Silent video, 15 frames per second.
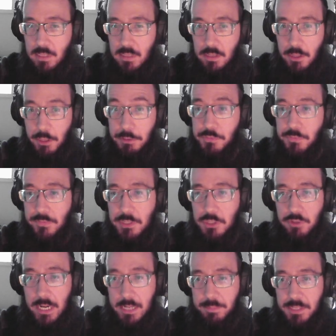Those 50
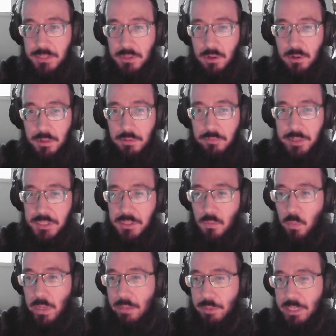drachmas are the
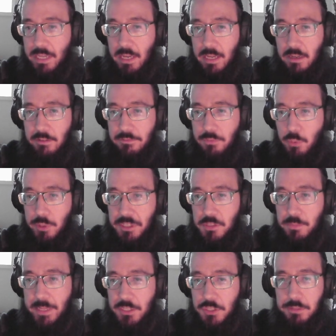reason why we can't afford to
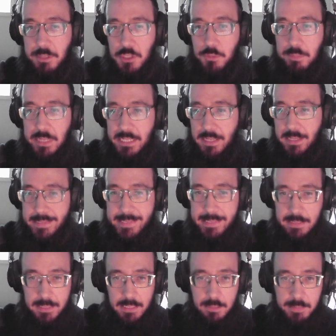spend too much money on
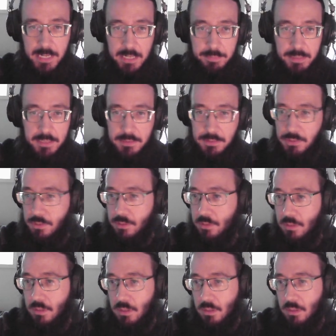healing and mana pills.
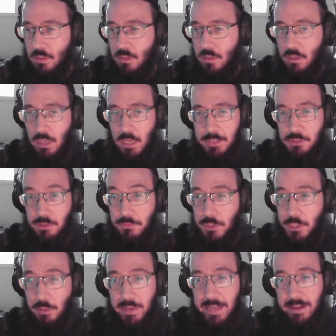So if
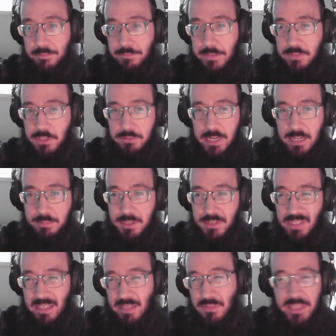you don't have 50
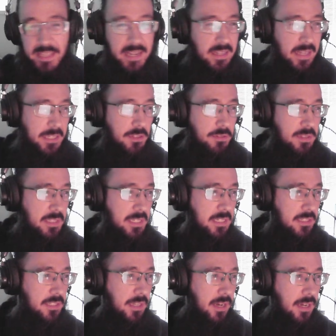drachmas, even then, like, you
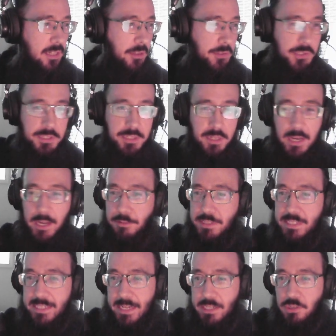need closer to
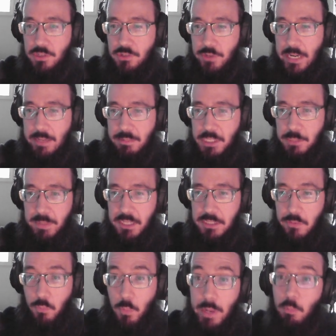110 drachmas
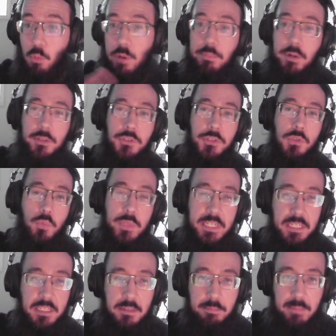because of one more purchase we
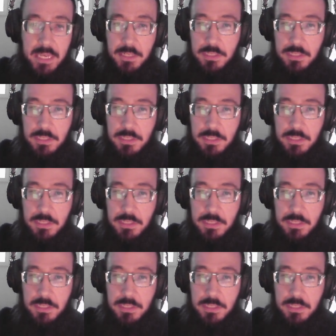need to make